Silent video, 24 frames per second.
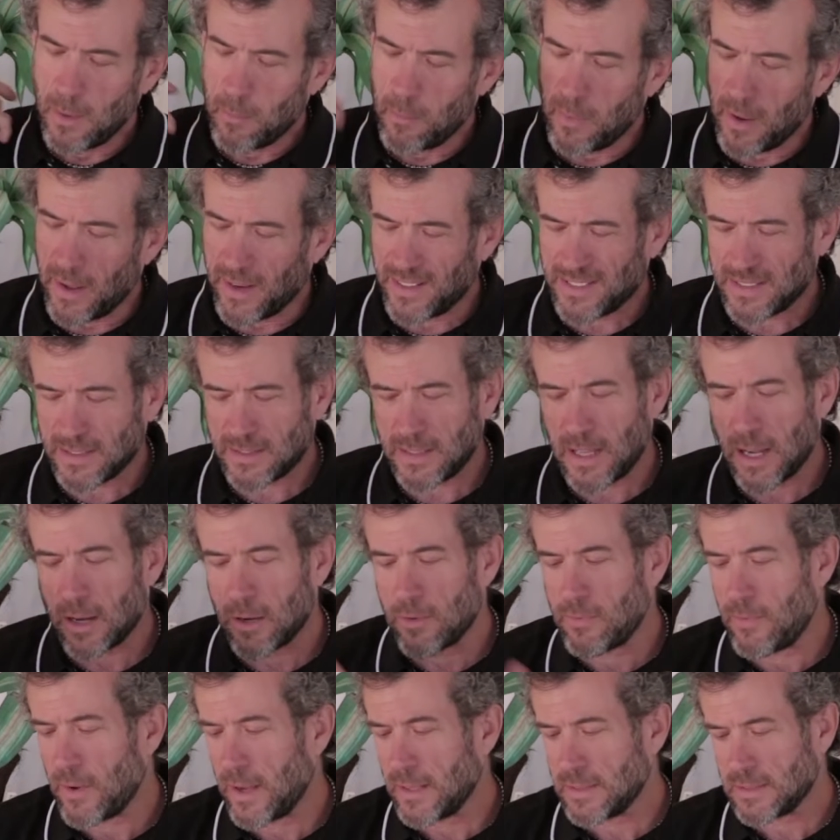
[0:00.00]
But it's a
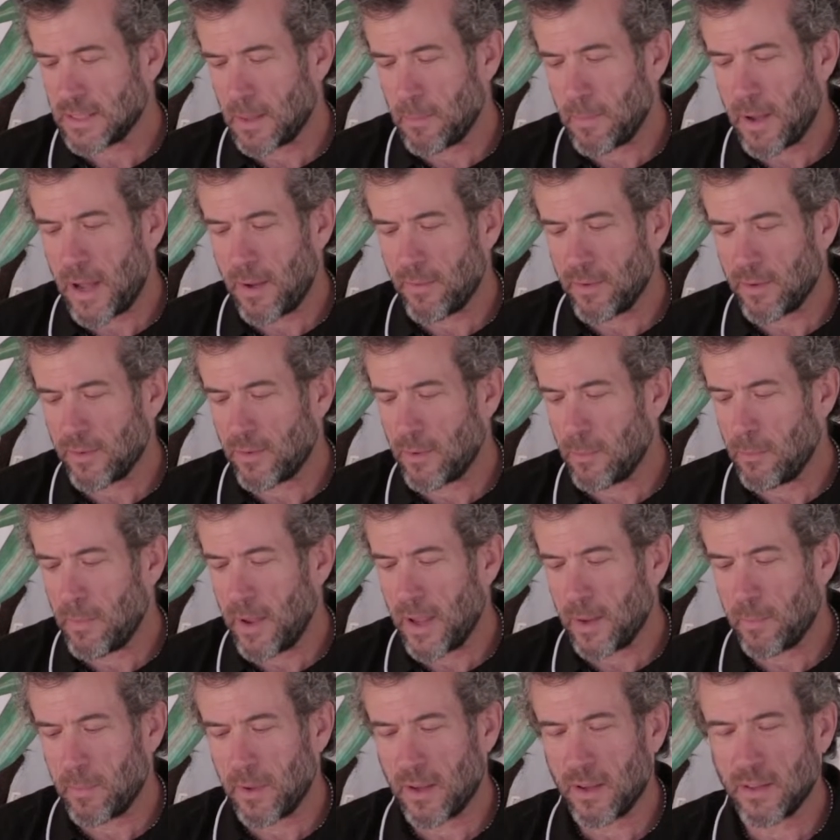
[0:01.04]
sacrifice I'm having to make